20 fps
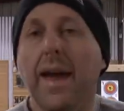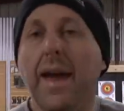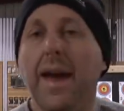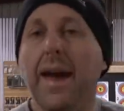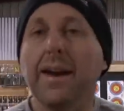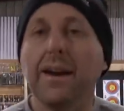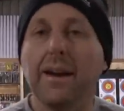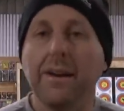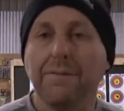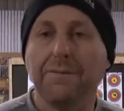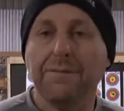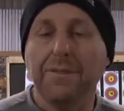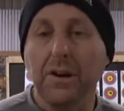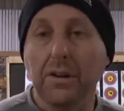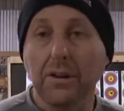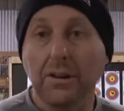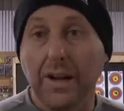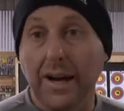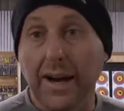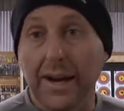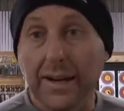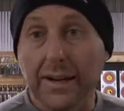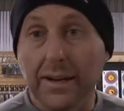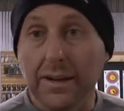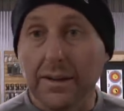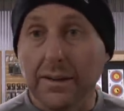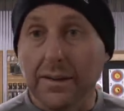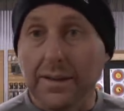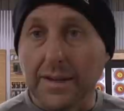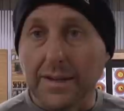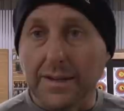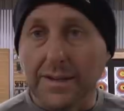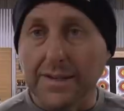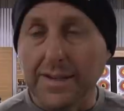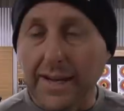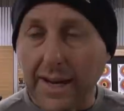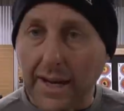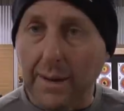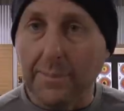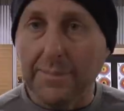And I felt like the
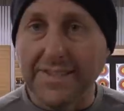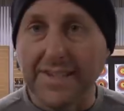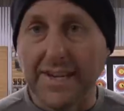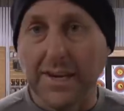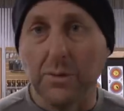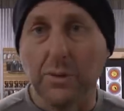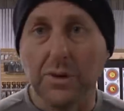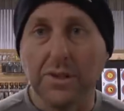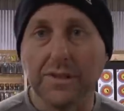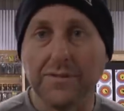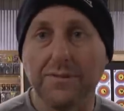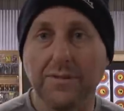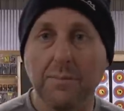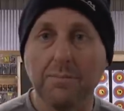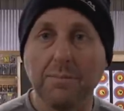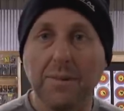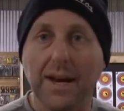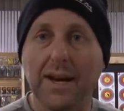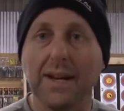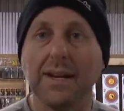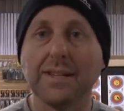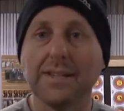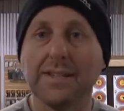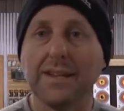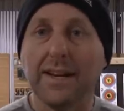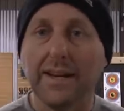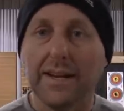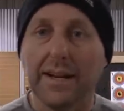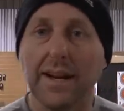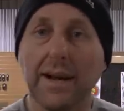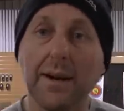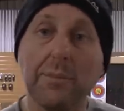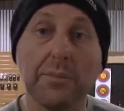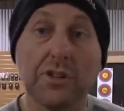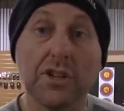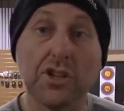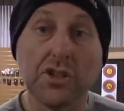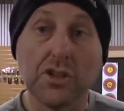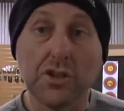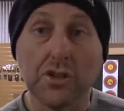setup sequence for me setting
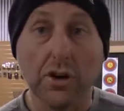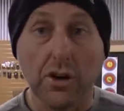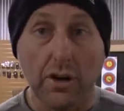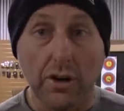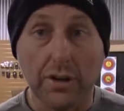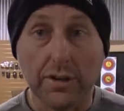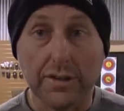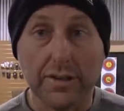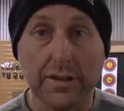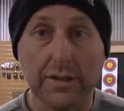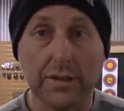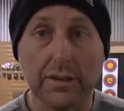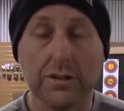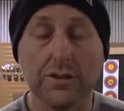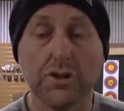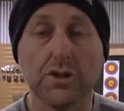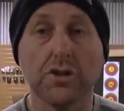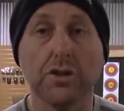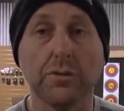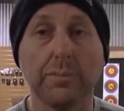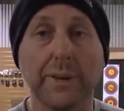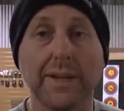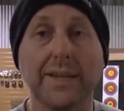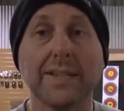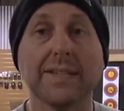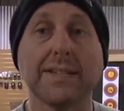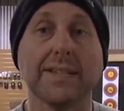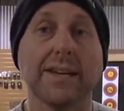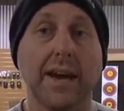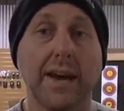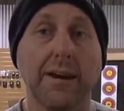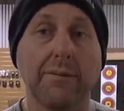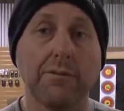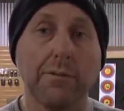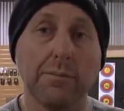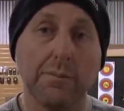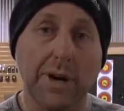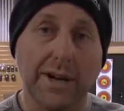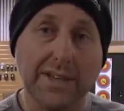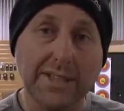up the shot should be the same
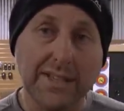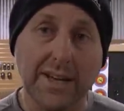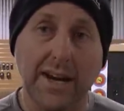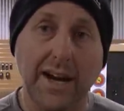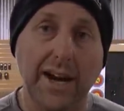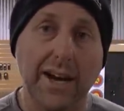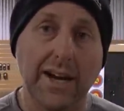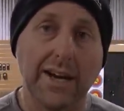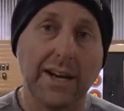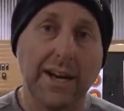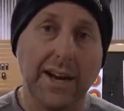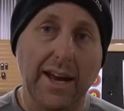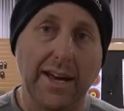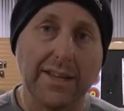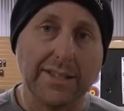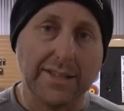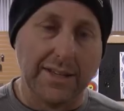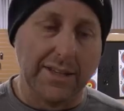for my target as